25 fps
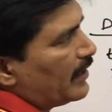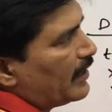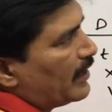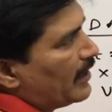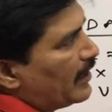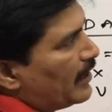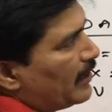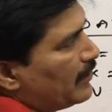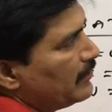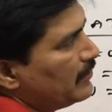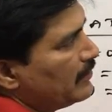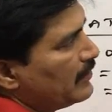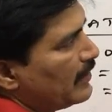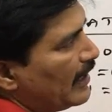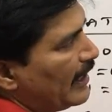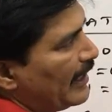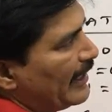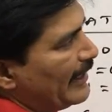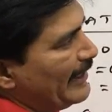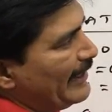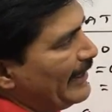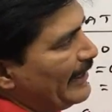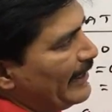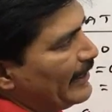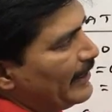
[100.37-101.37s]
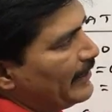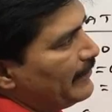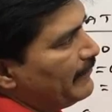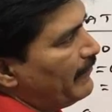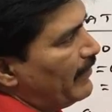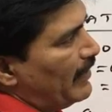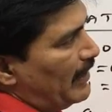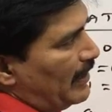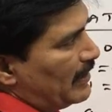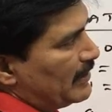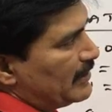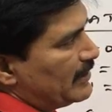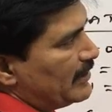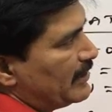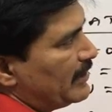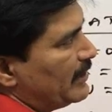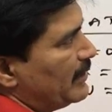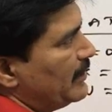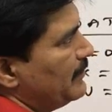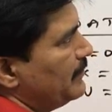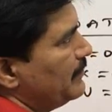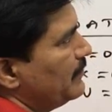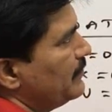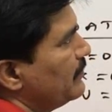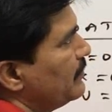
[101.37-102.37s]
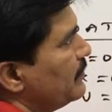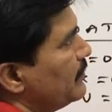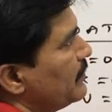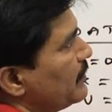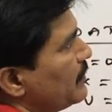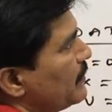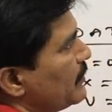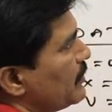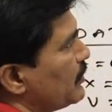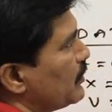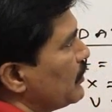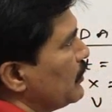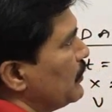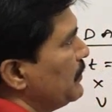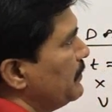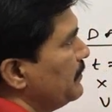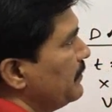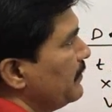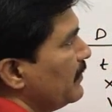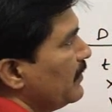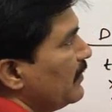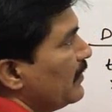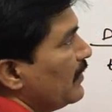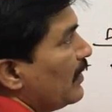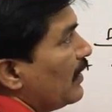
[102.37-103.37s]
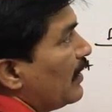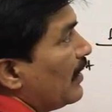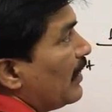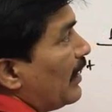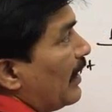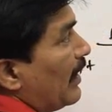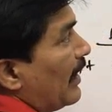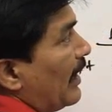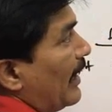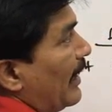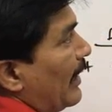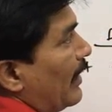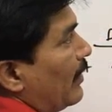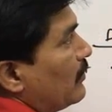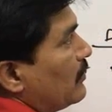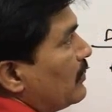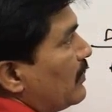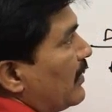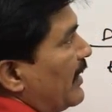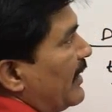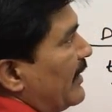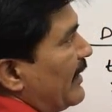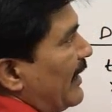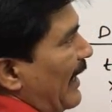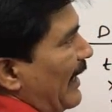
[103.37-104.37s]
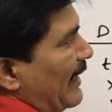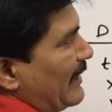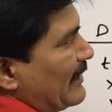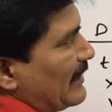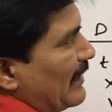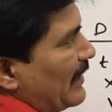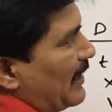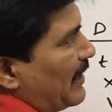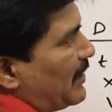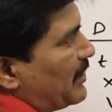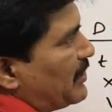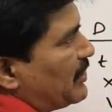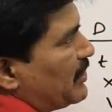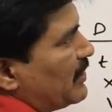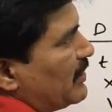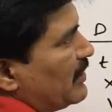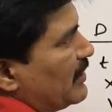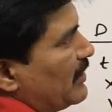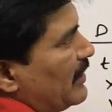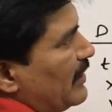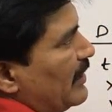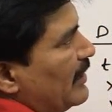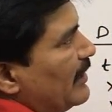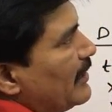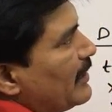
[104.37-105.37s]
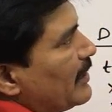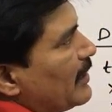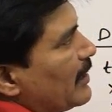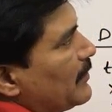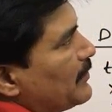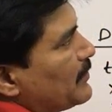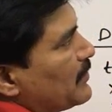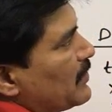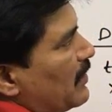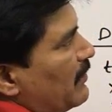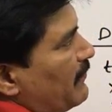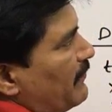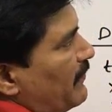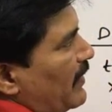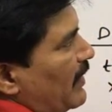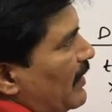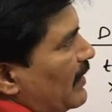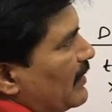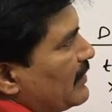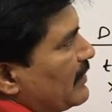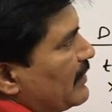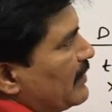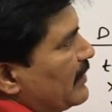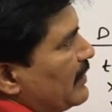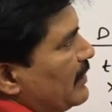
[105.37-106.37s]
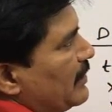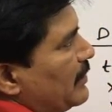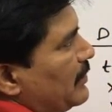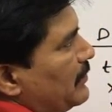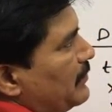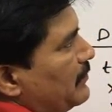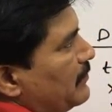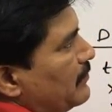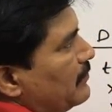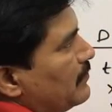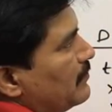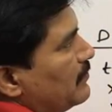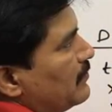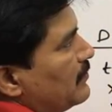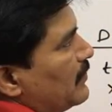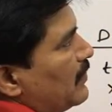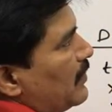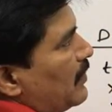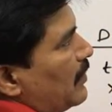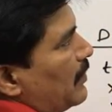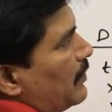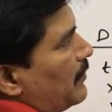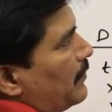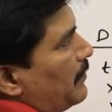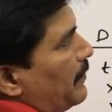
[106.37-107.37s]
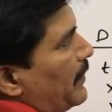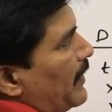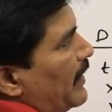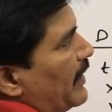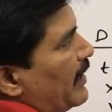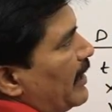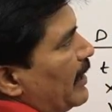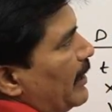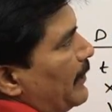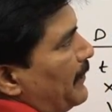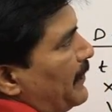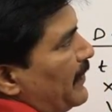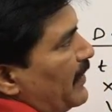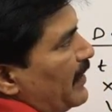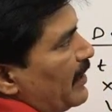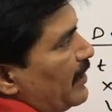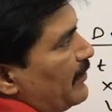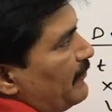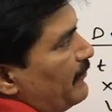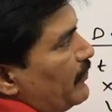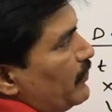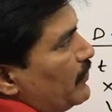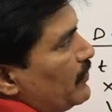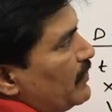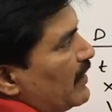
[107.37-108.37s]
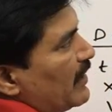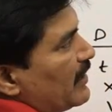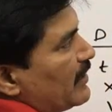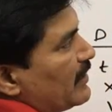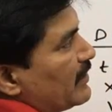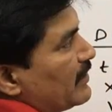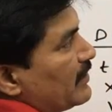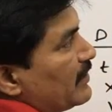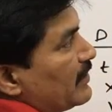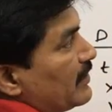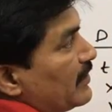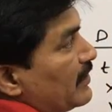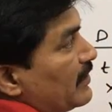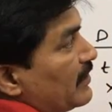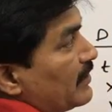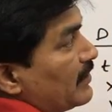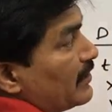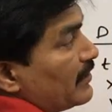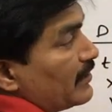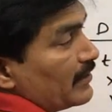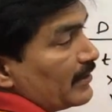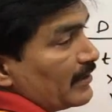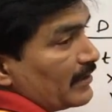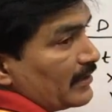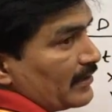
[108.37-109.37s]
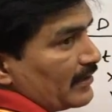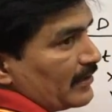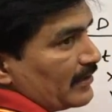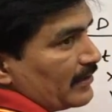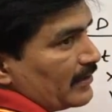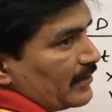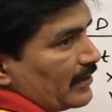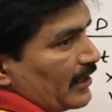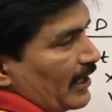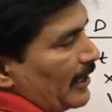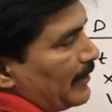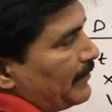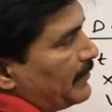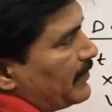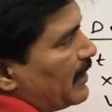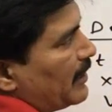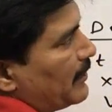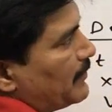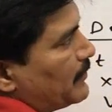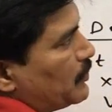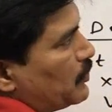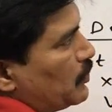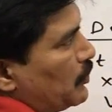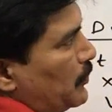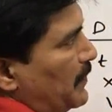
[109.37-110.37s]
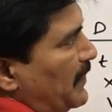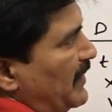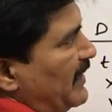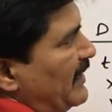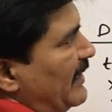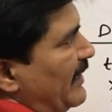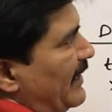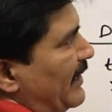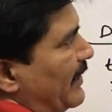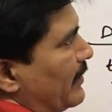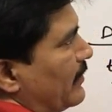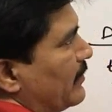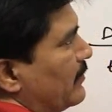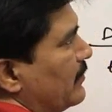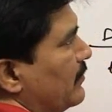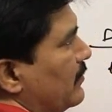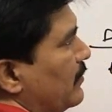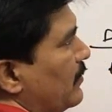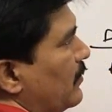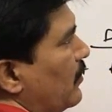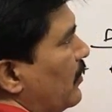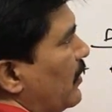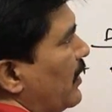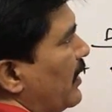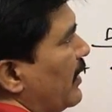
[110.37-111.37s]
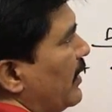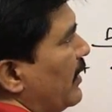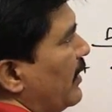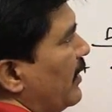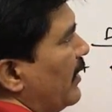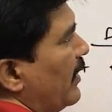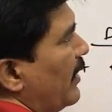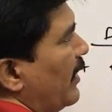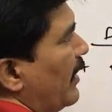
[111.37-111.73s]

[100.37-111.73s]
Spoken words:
Now, I need velocity, so I have to write acceleration in terms of velocity by keeping in view that time term should be there, okay.